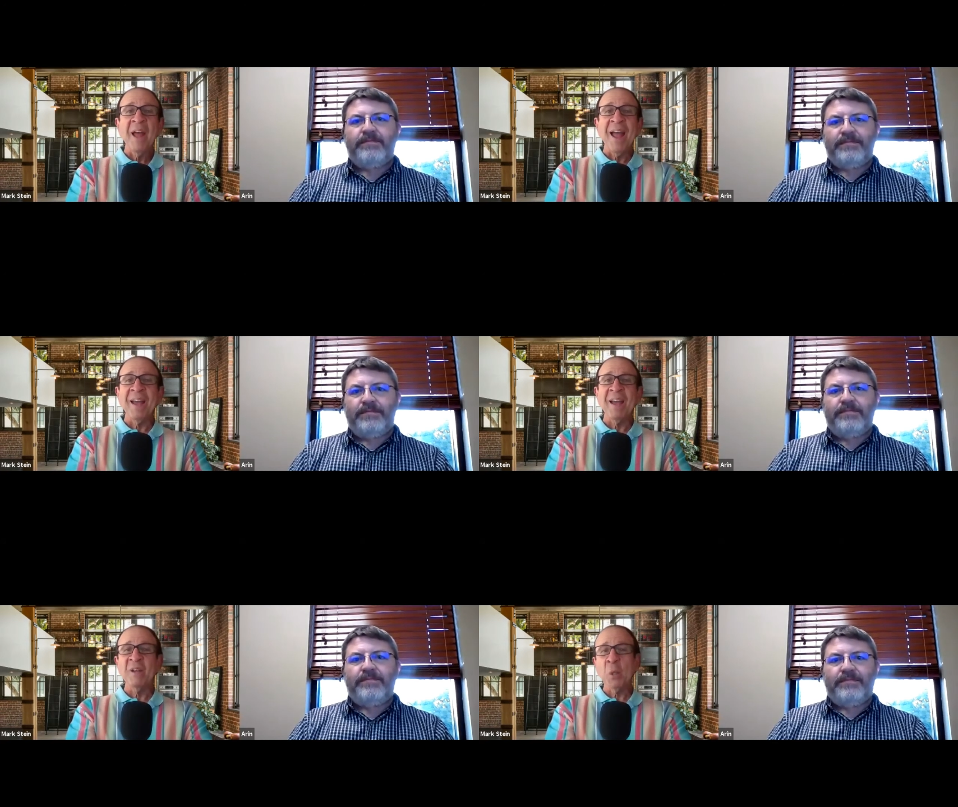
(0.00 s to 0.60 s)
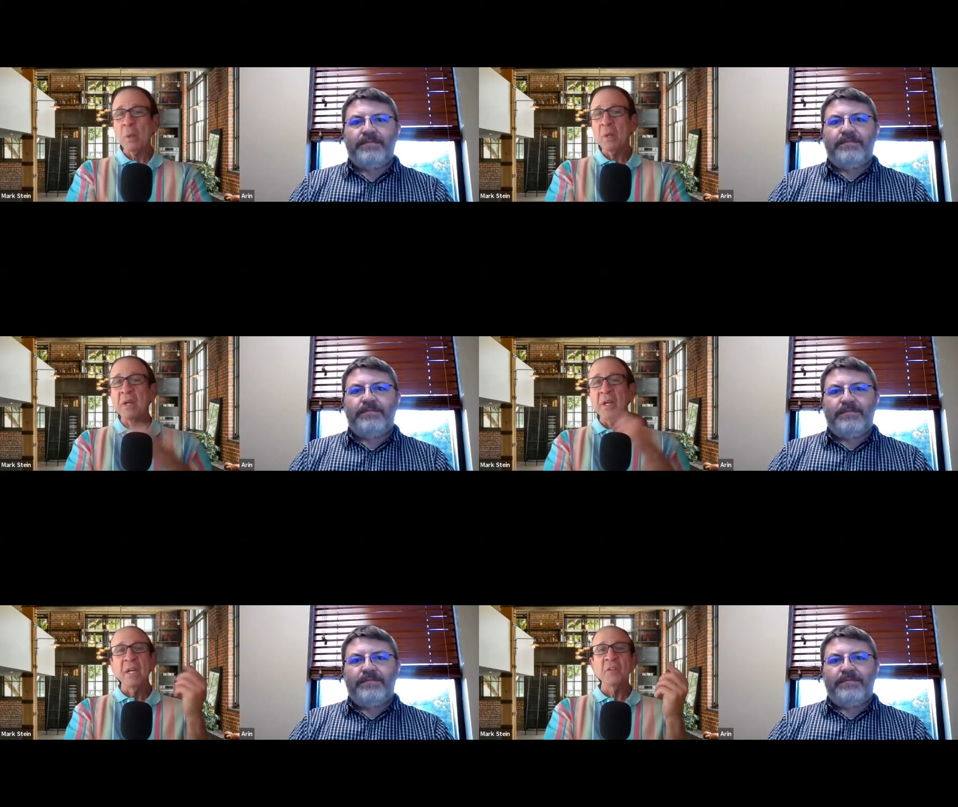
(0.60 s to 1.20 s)
Speaker 1: and
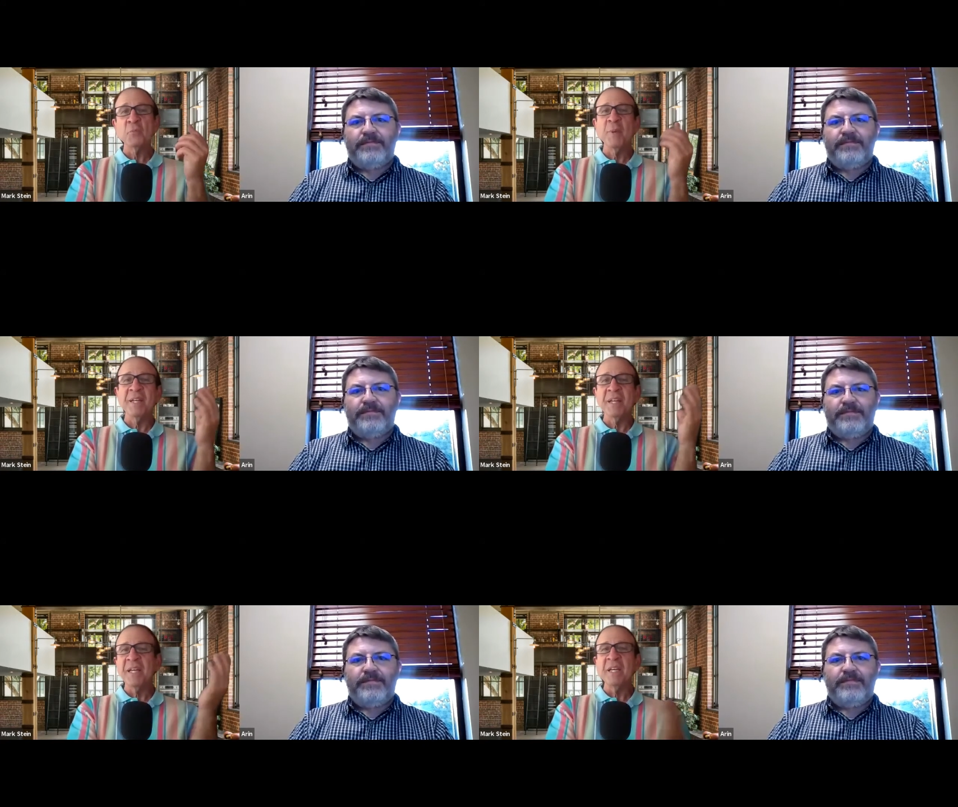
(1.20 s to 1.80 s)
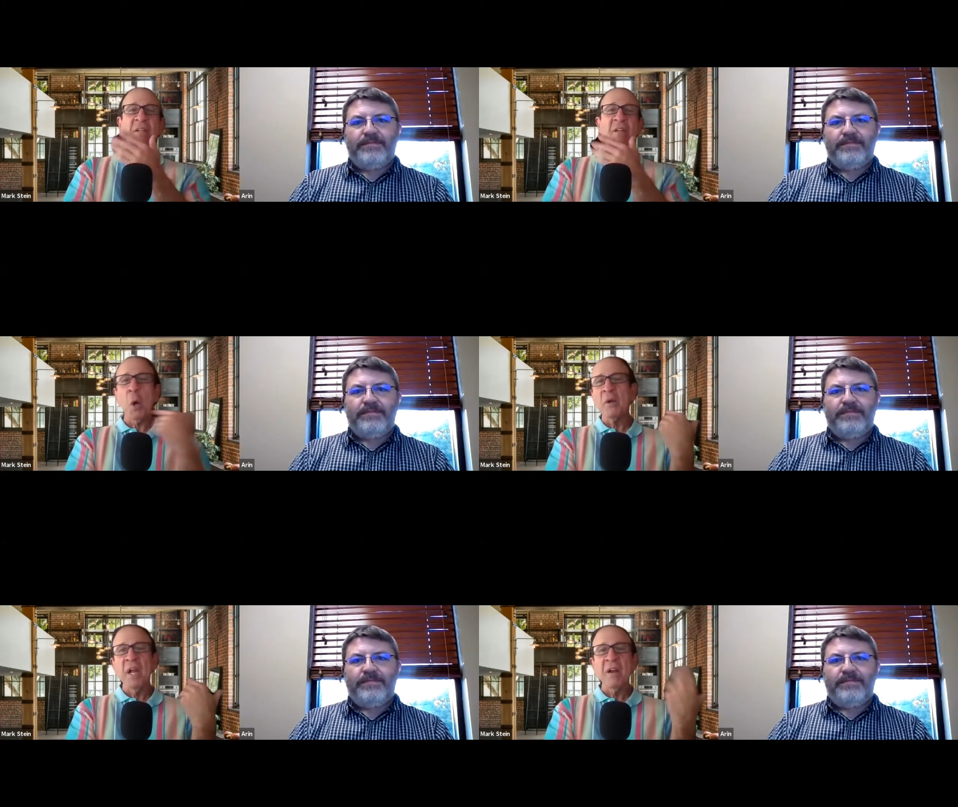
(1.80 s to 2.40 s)
it's been hit
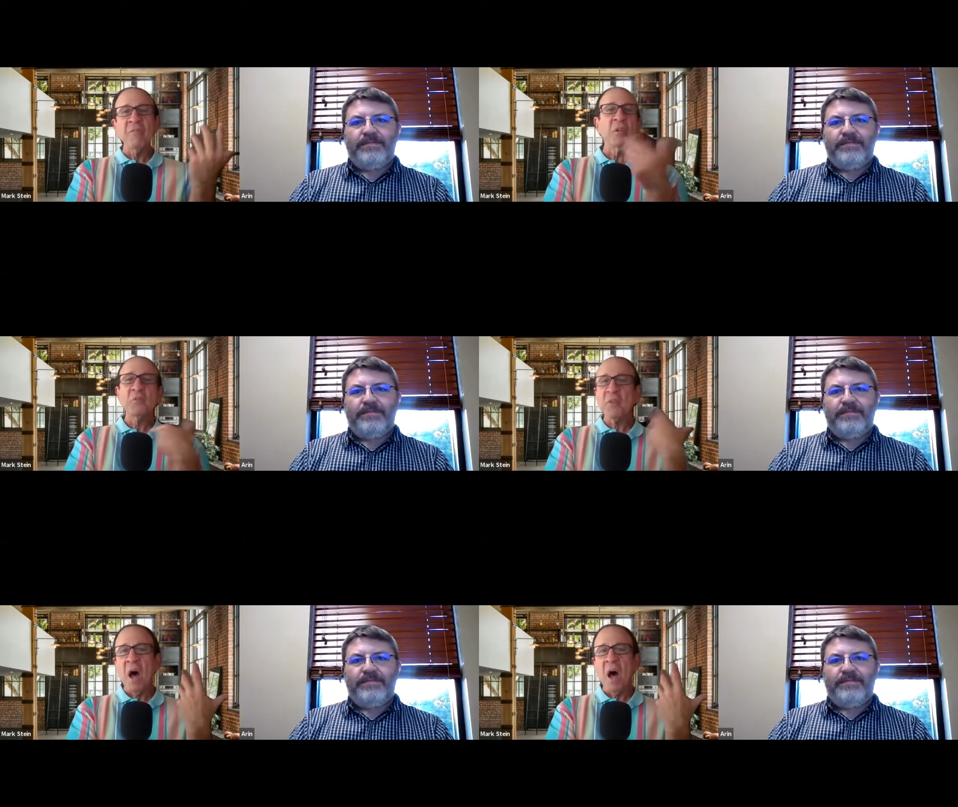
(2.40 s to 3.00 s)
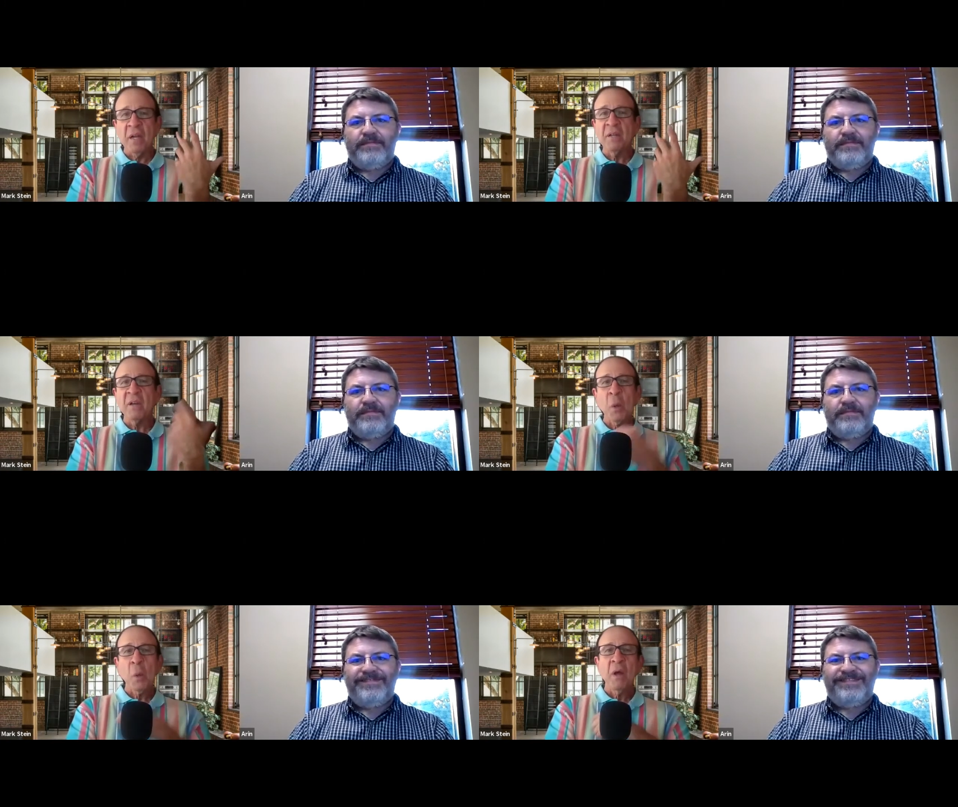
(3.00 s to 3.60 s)
on every side.
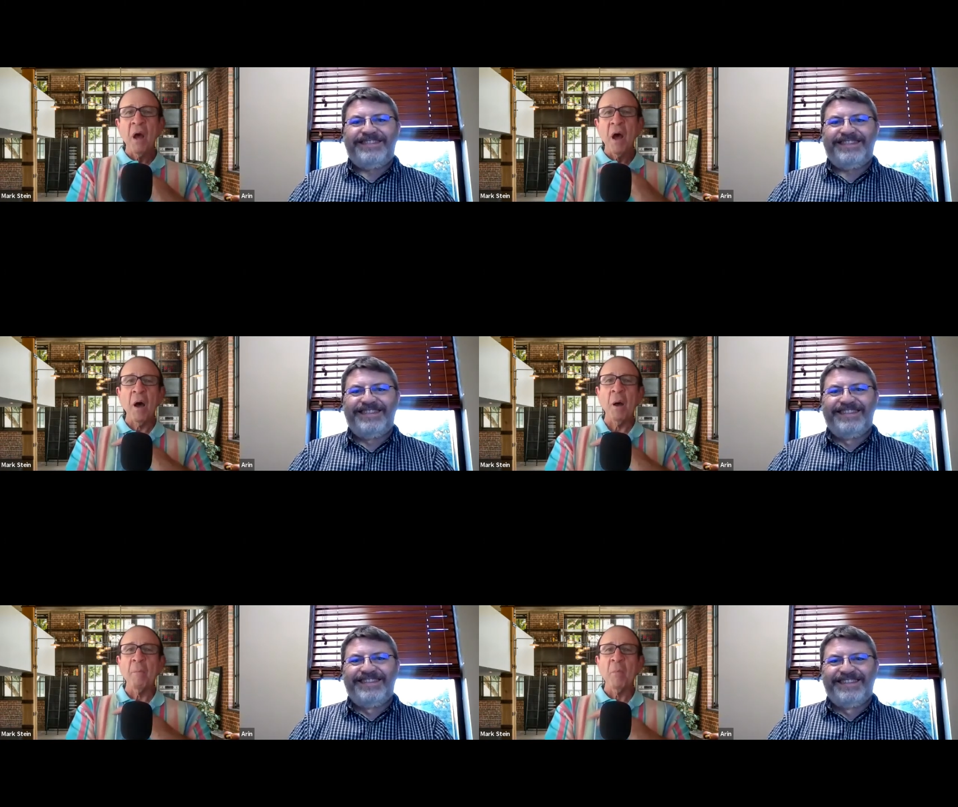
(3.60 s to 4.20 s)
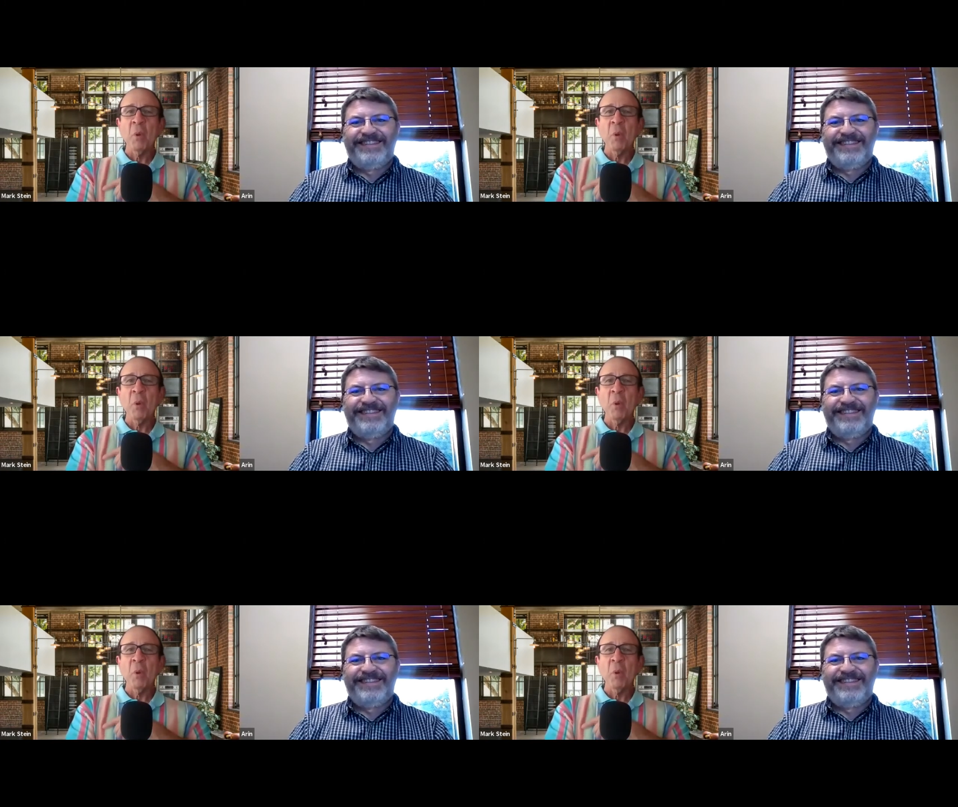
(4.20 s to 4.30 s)
Um,